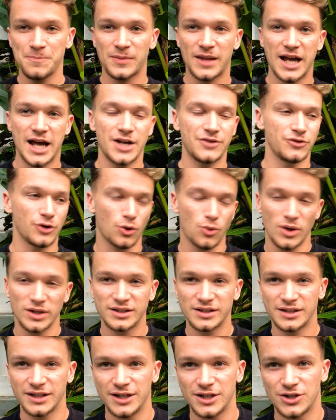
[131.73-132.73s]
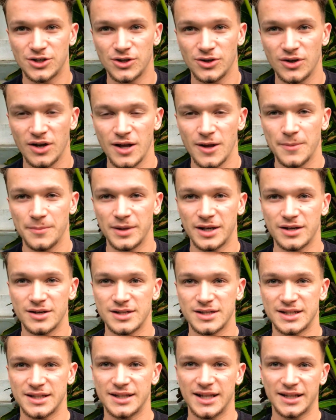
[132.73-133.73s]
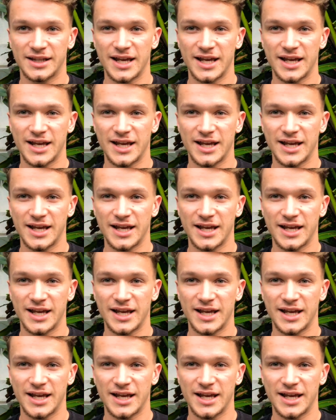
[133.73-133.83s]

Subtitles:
kind of a quantity issue, because in that